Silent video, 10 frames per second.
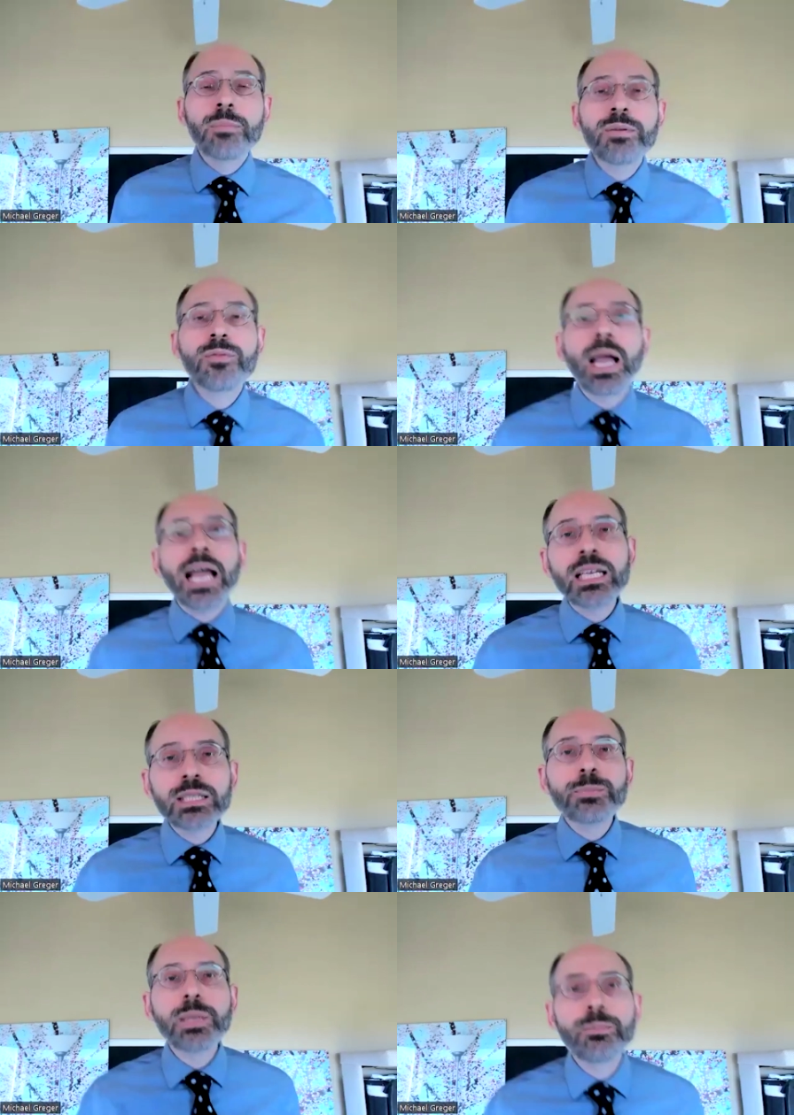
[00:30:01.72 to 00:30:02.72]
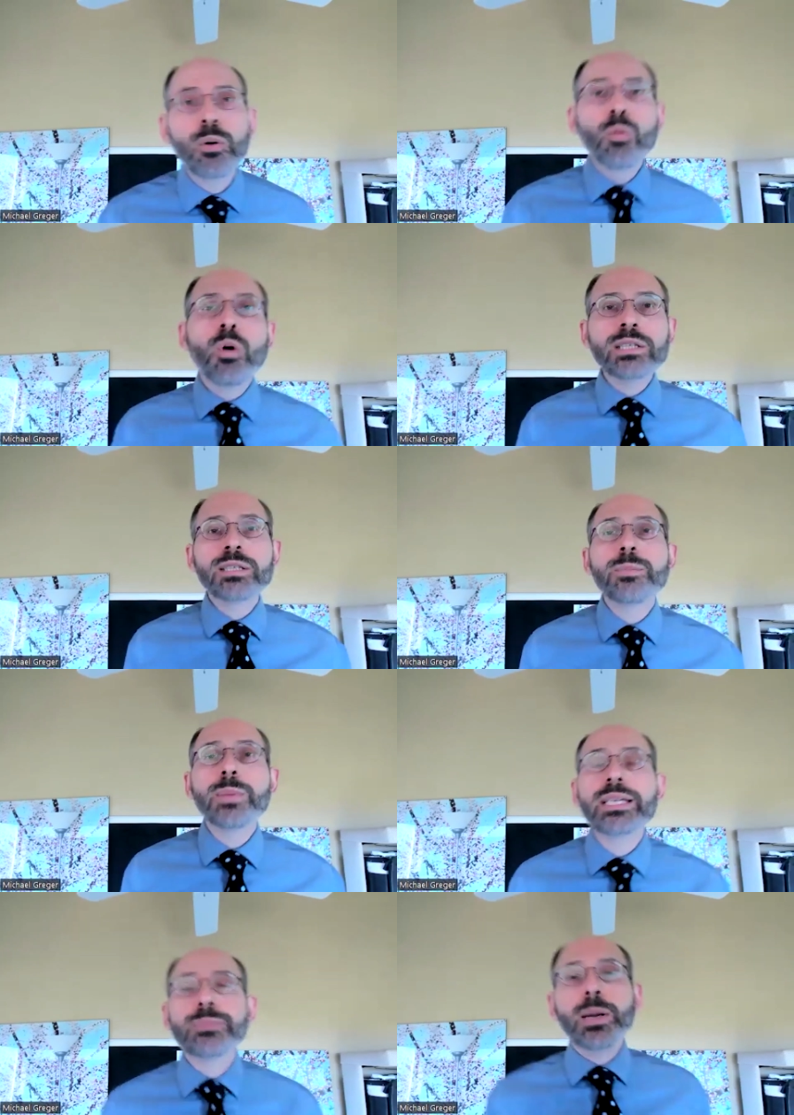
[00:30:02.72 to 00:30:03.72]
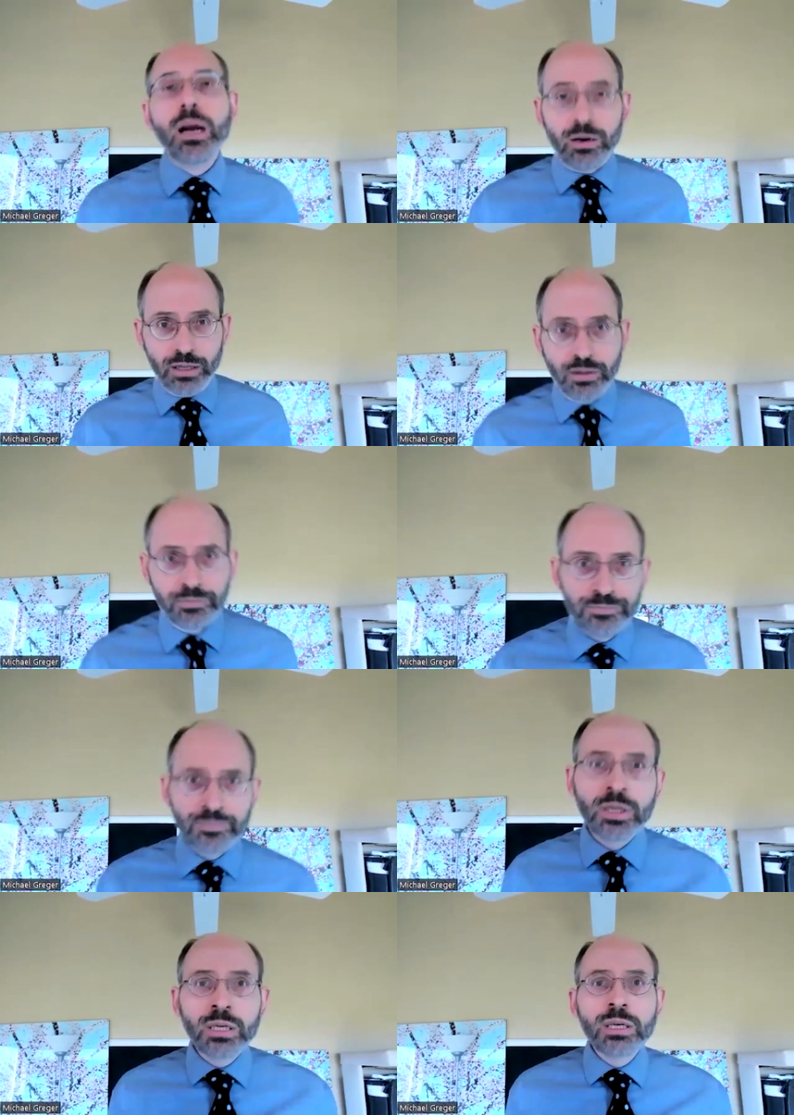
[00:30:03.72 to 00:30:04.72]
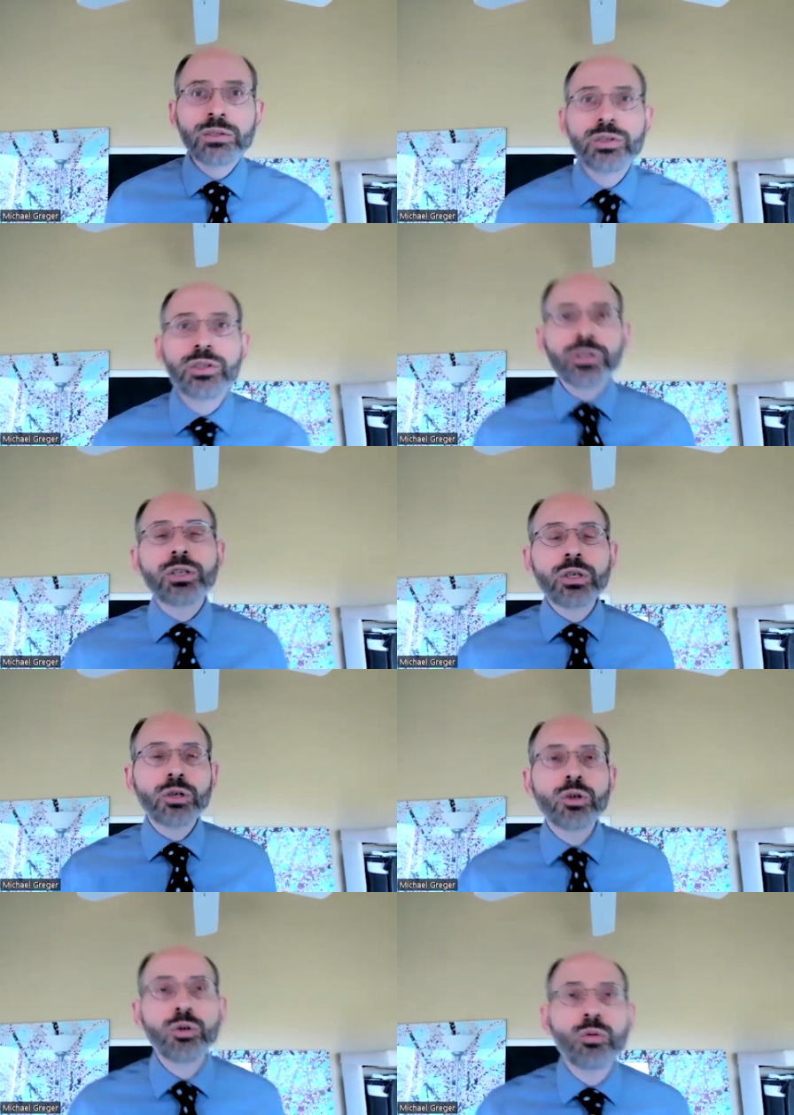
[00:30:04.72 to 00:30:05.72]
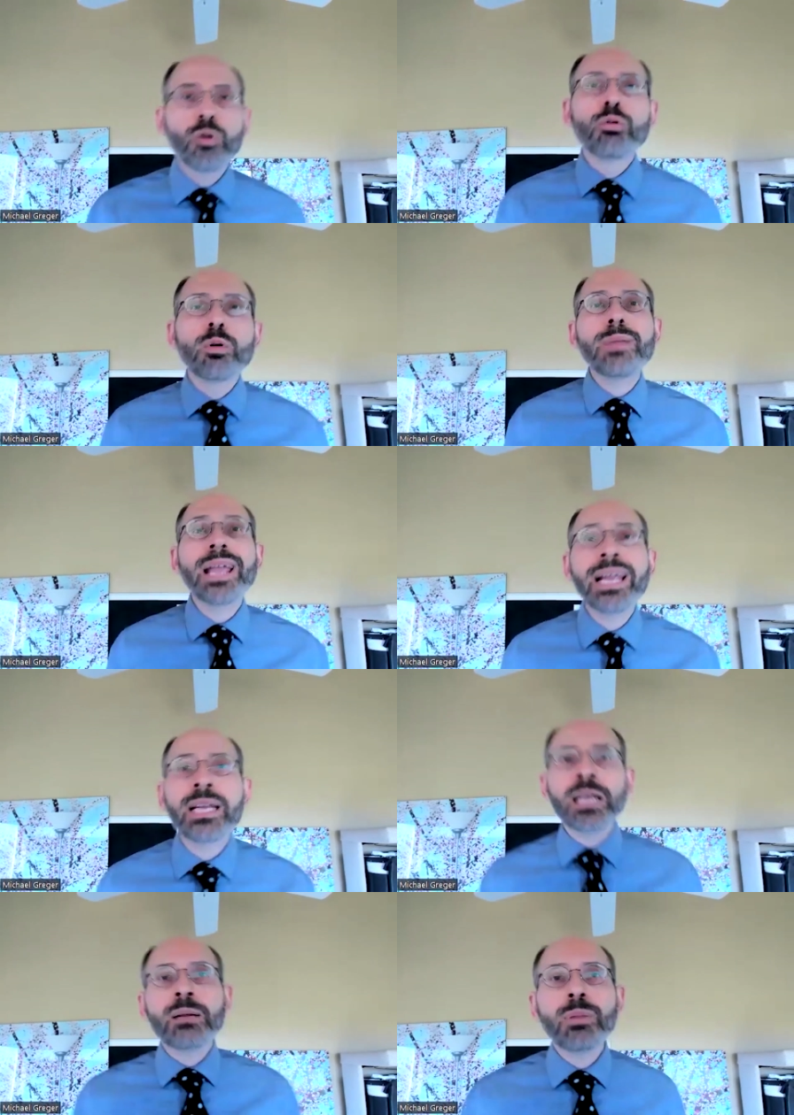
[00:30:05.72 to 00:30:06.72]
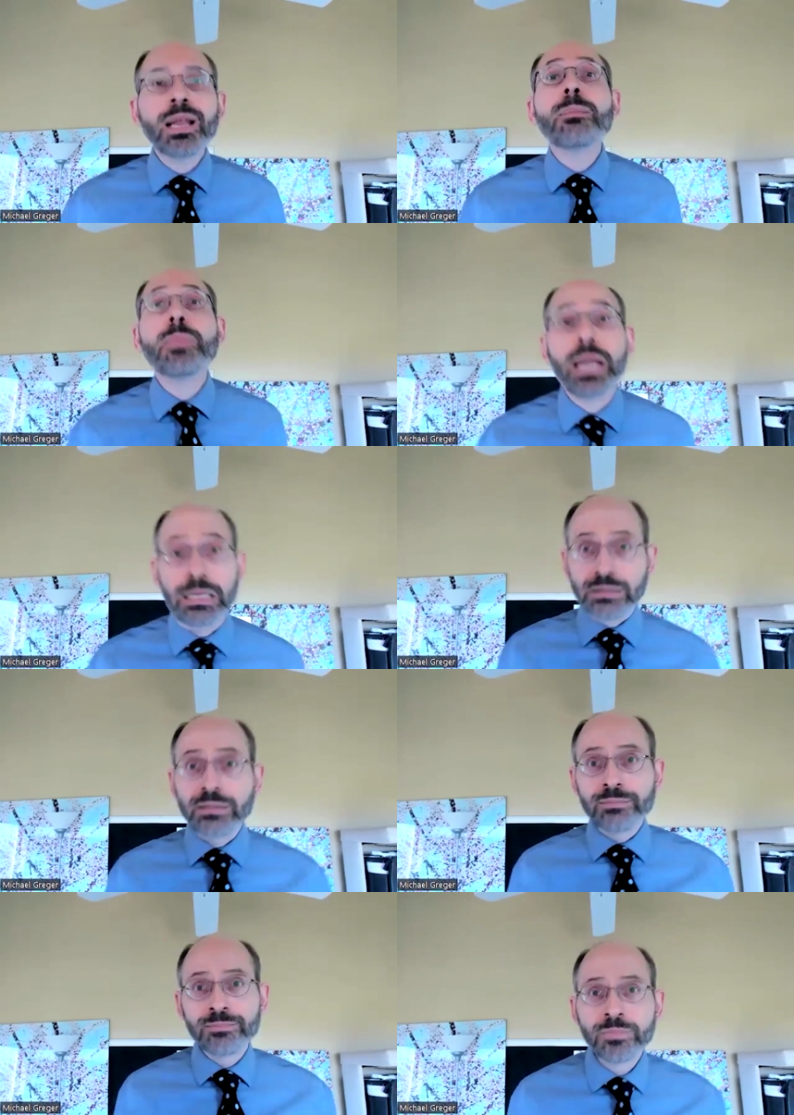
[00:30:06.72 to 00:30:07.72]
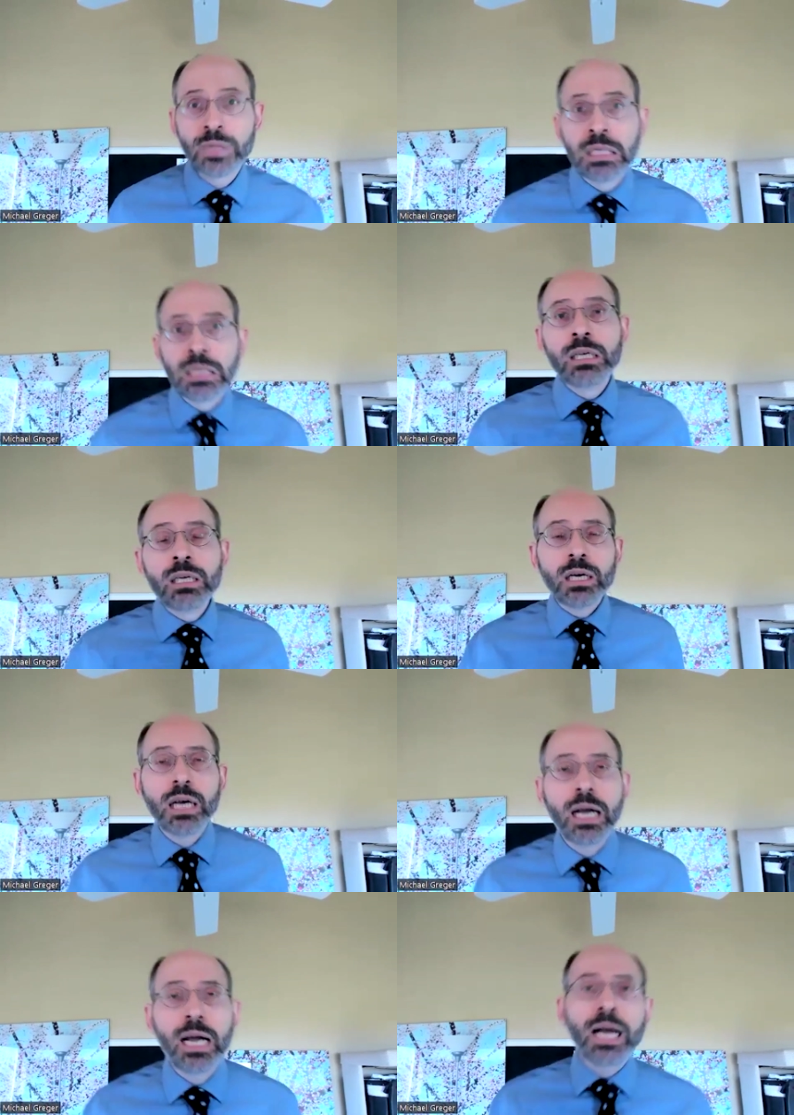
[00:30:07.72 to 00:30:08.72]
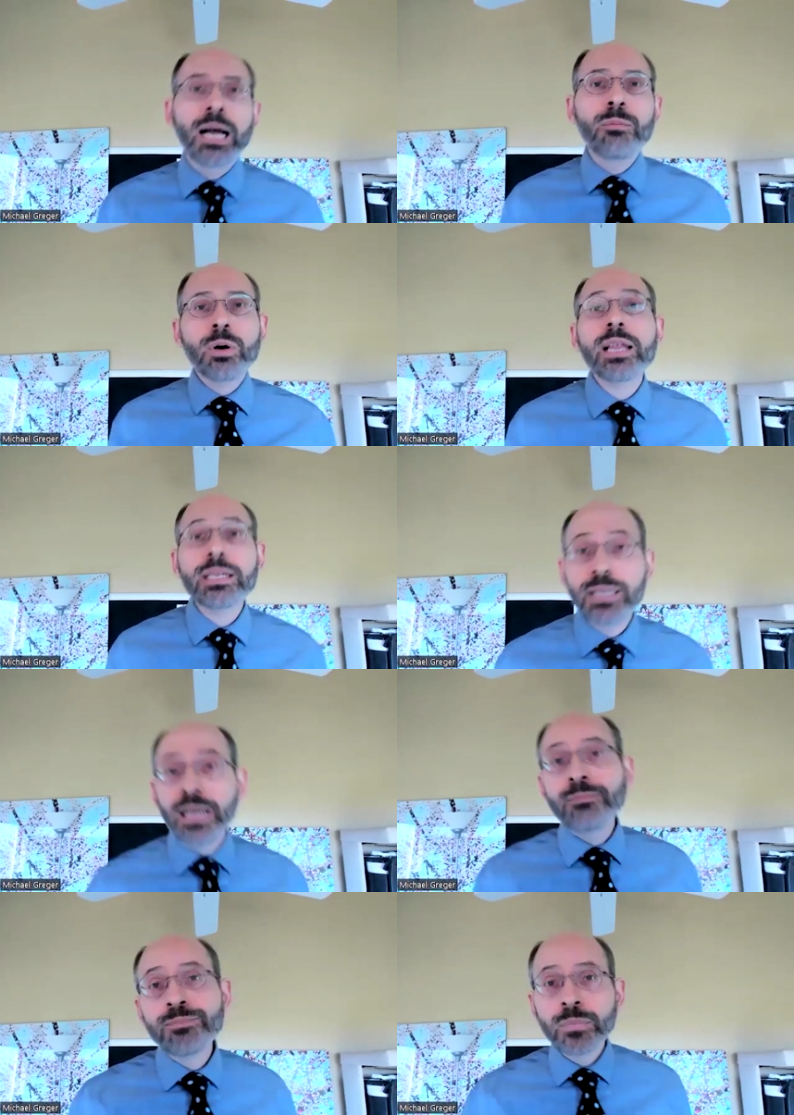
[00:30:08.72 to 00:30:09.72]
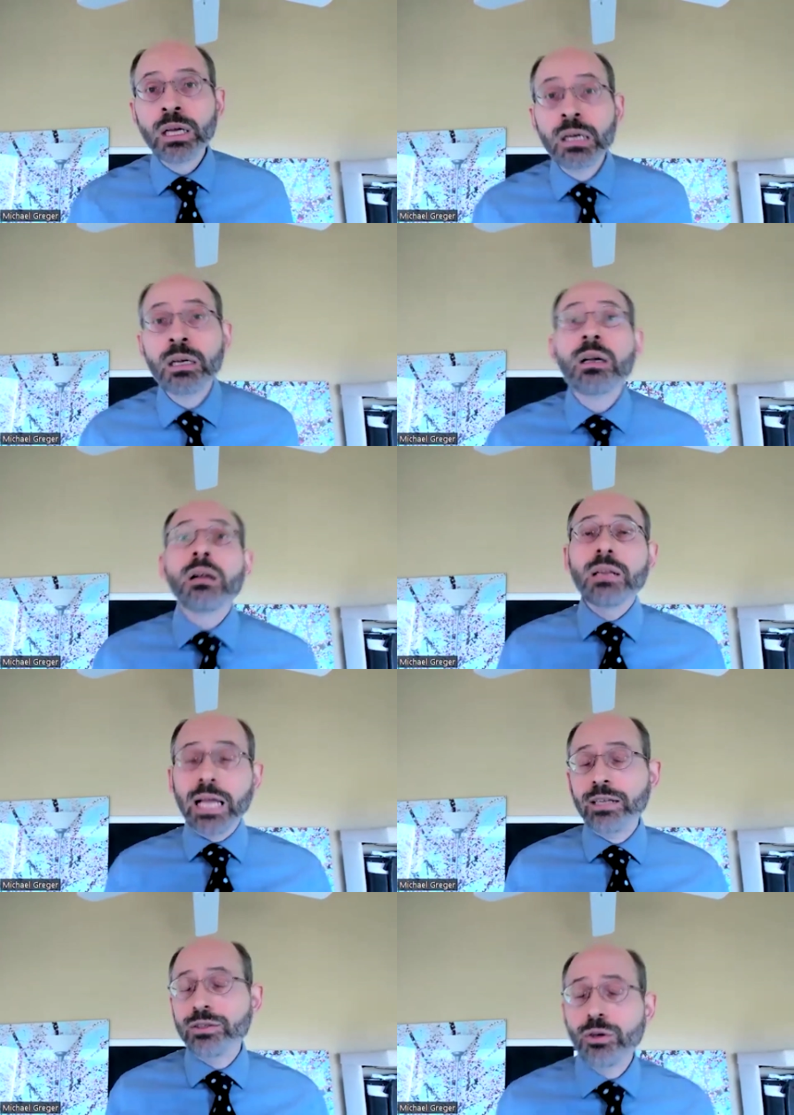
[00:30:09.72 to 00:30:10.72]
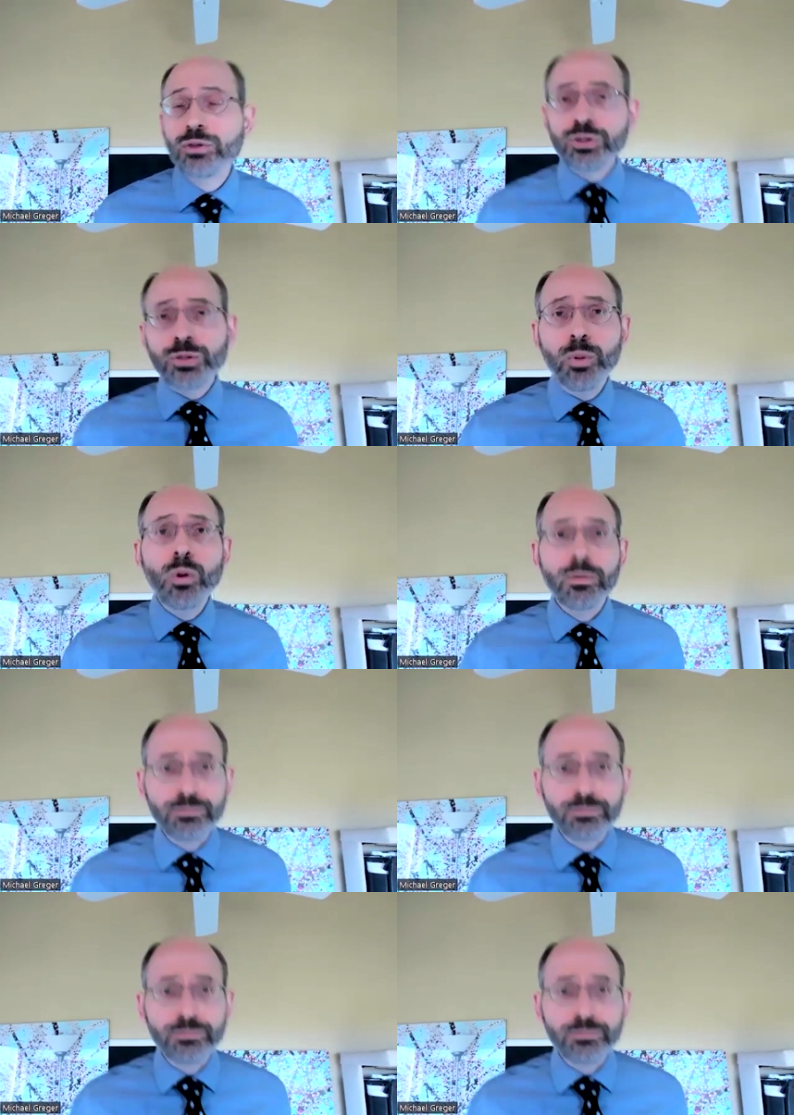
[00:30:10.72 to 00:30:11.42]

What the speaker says: if you ask people what's the biggest barrier to remaining plant-based, what do they say? Lack of social support,